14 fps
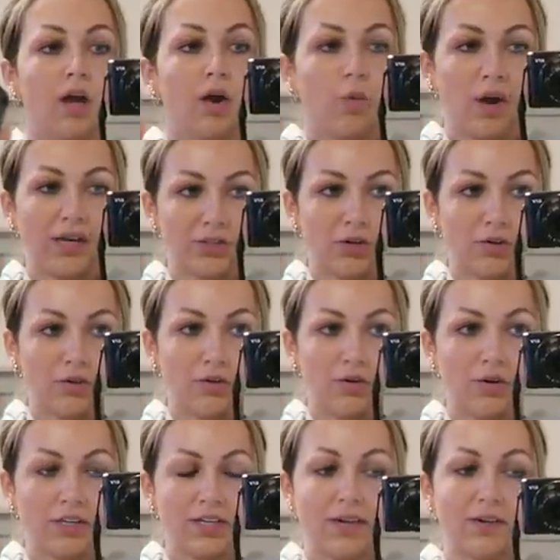a white chocolate
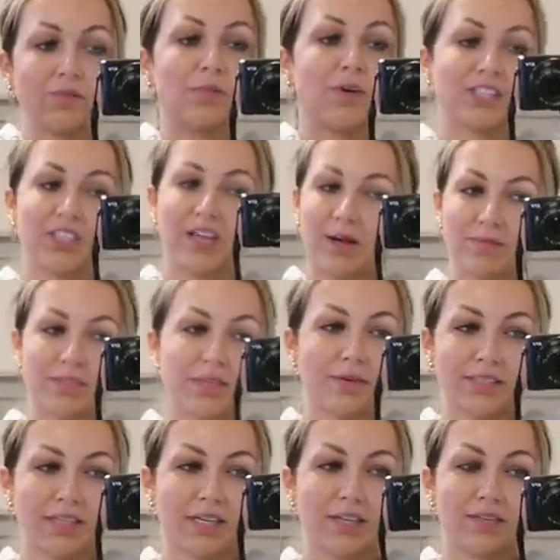cookie dough, which I'm so
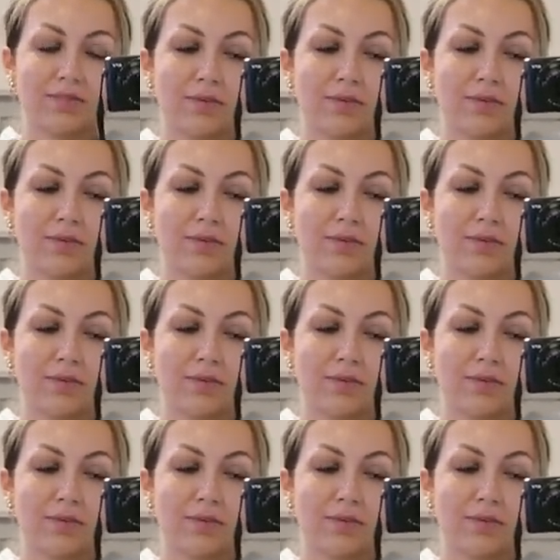excited